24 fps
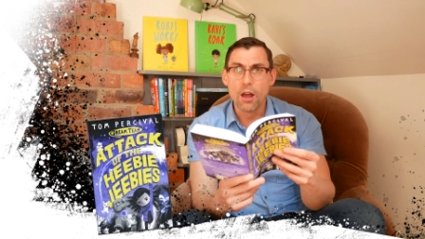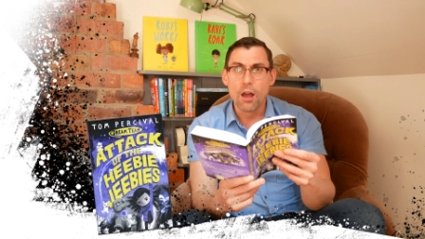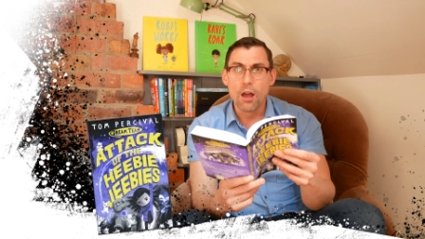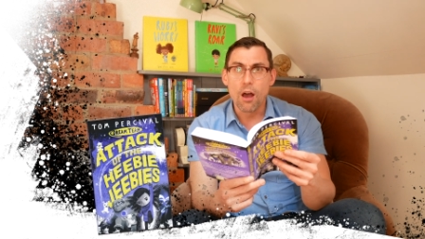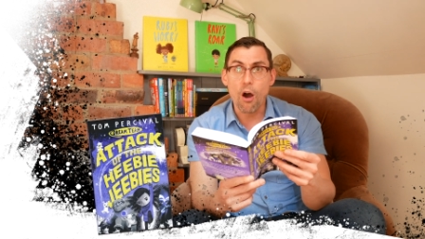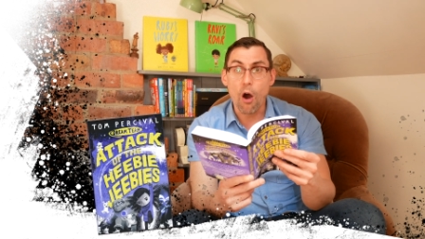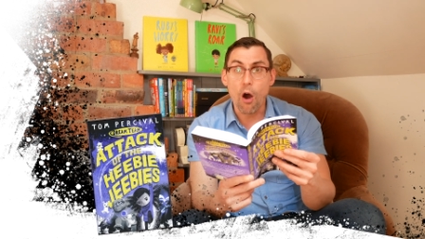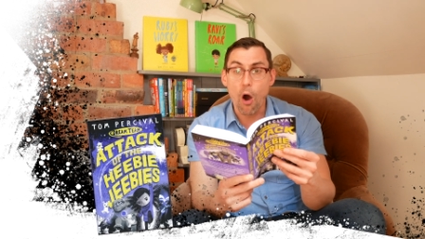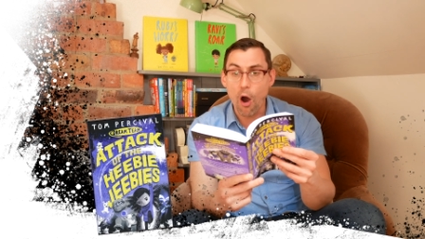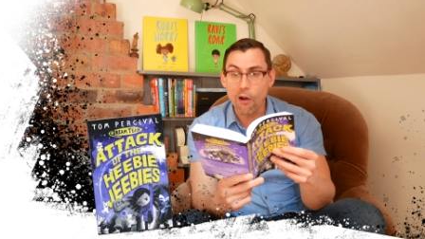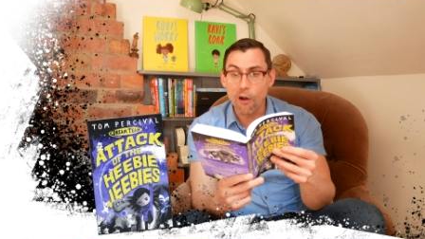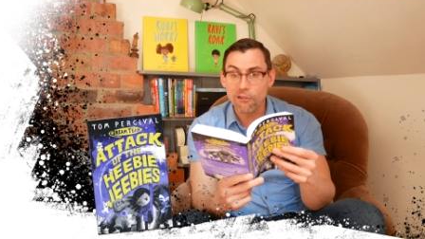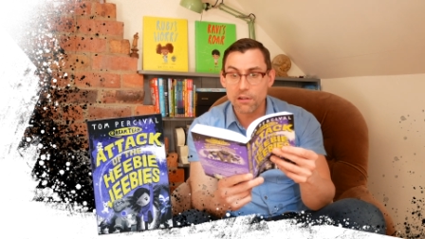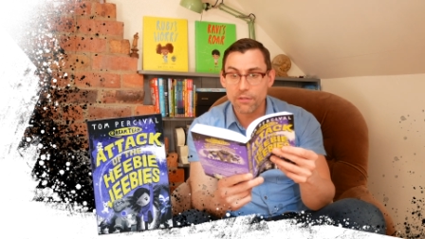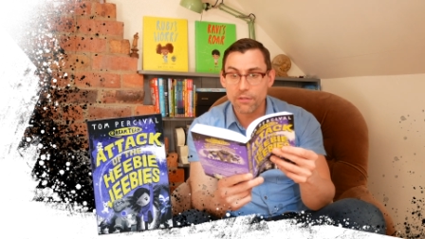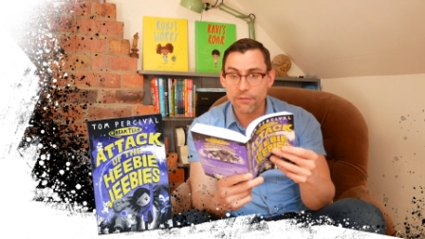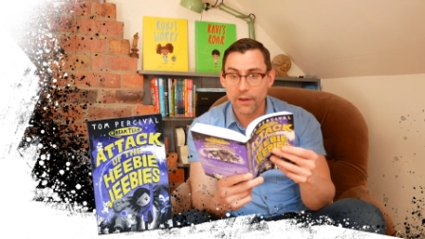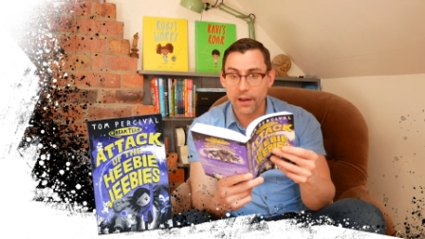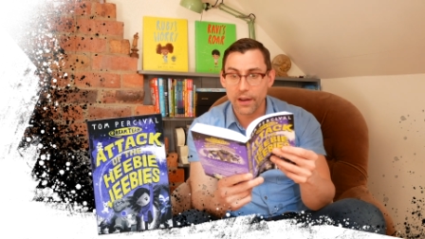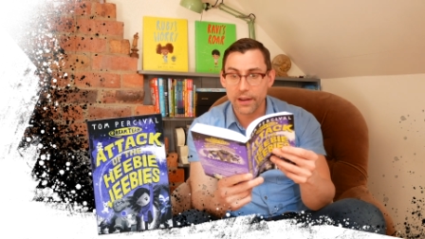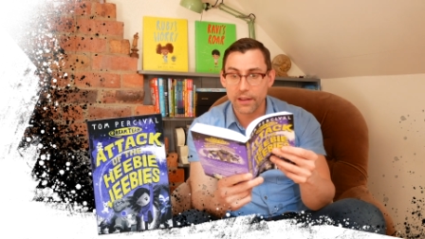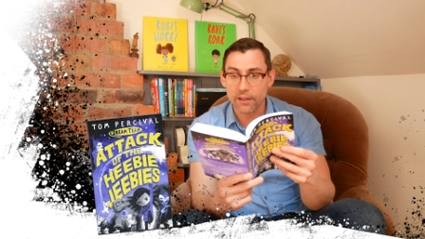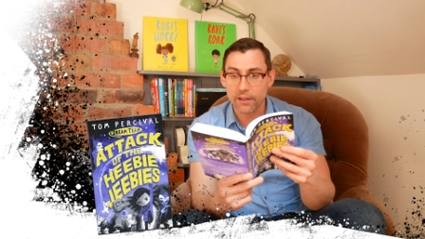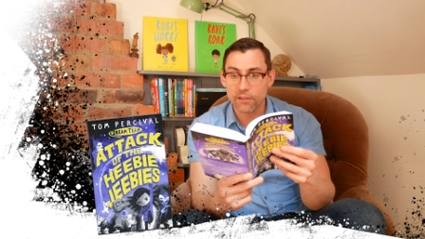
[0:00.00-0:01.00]
a
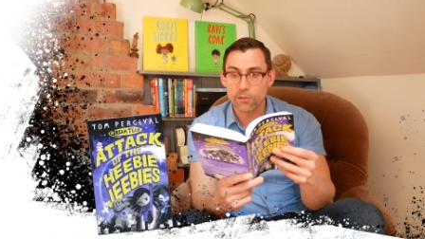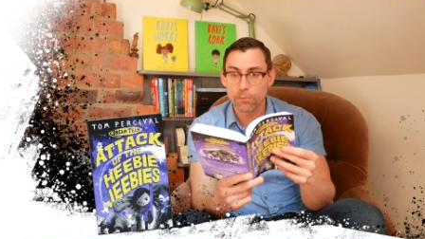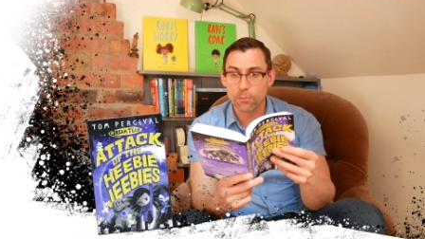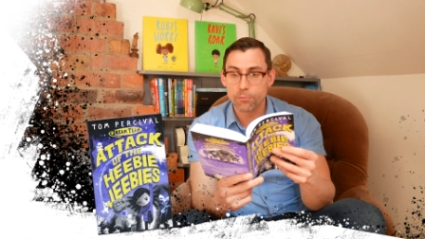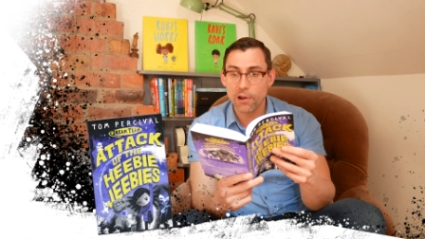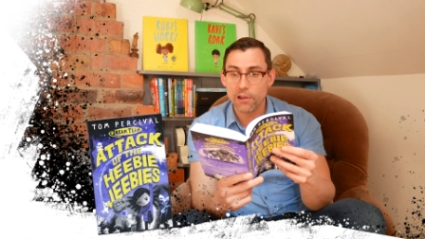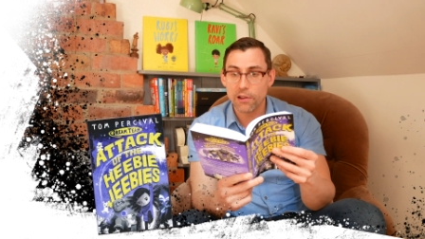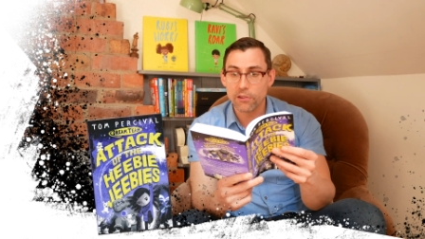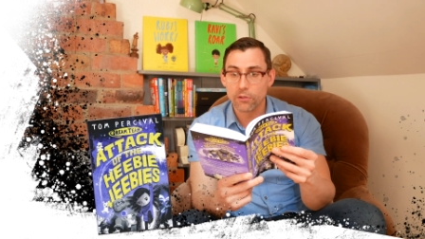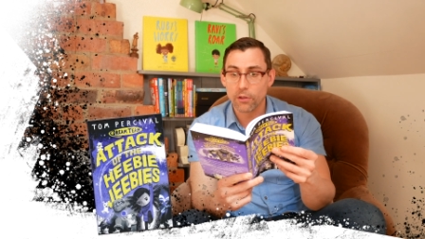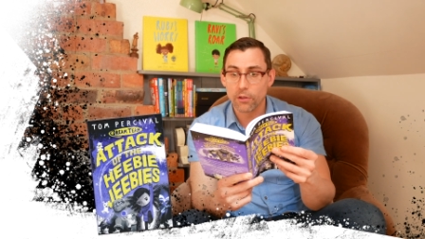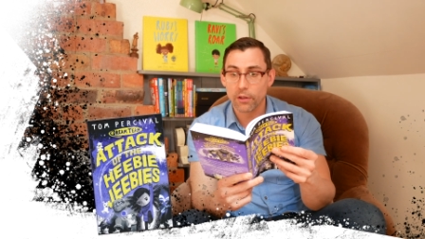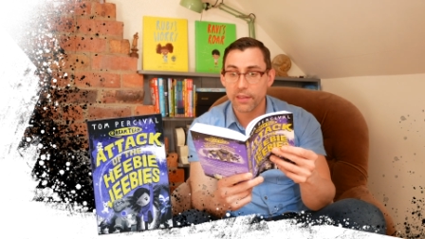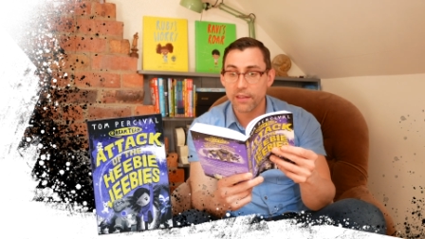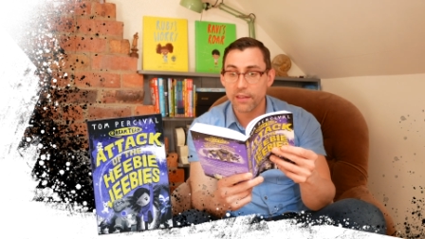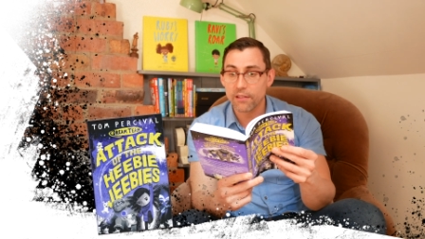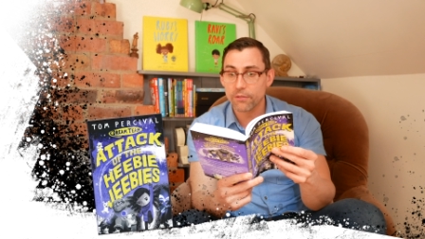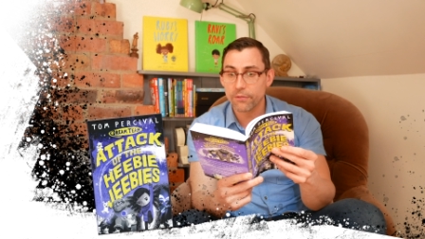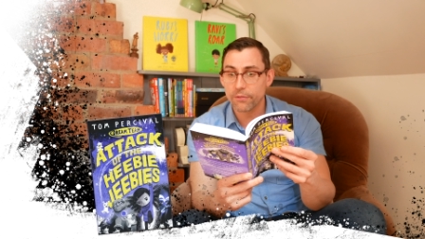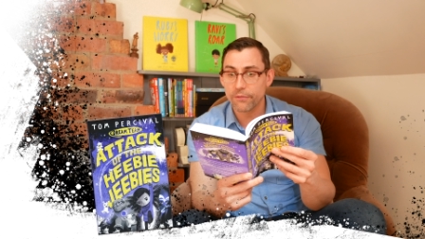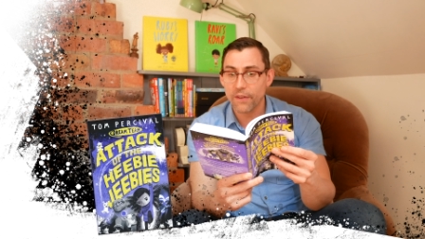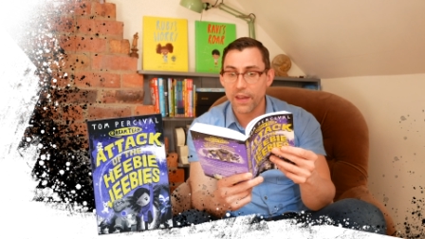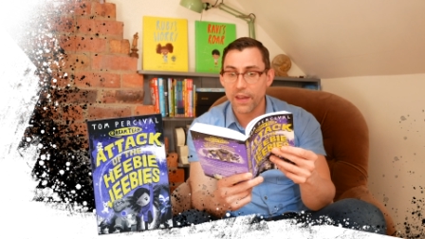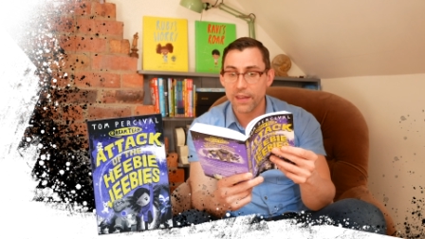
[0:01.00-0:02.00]
horrified expression on
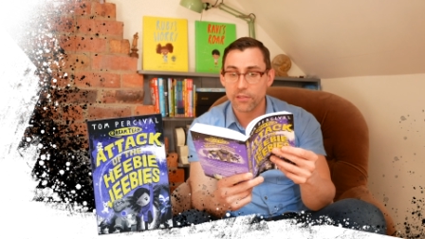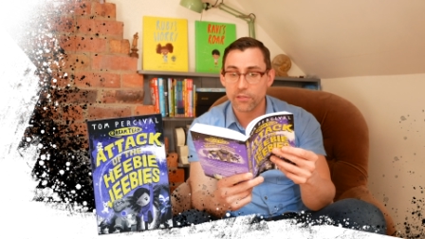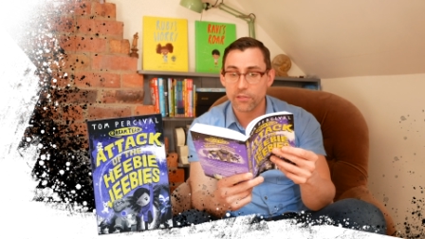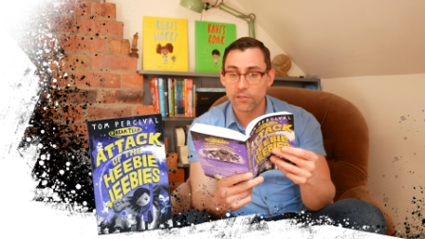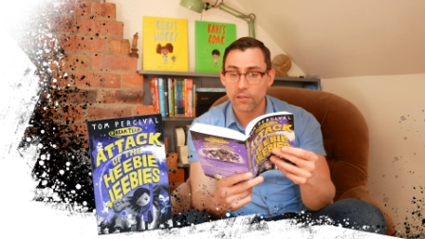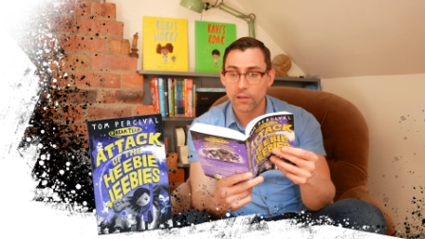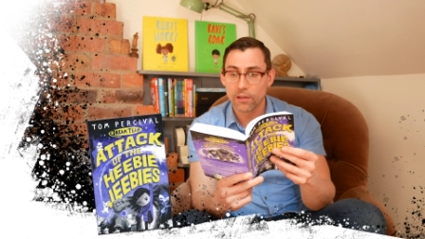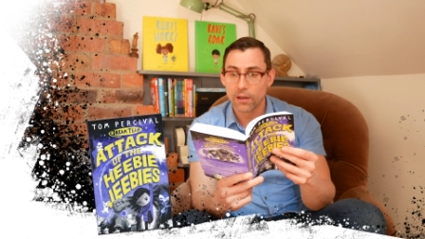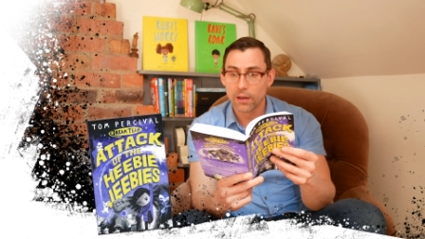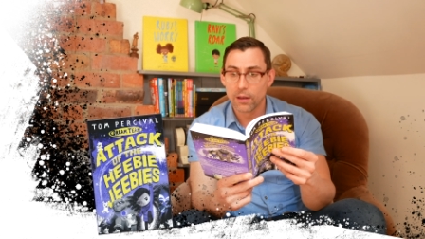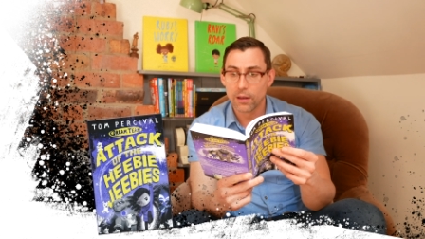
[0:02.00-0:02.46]
his face.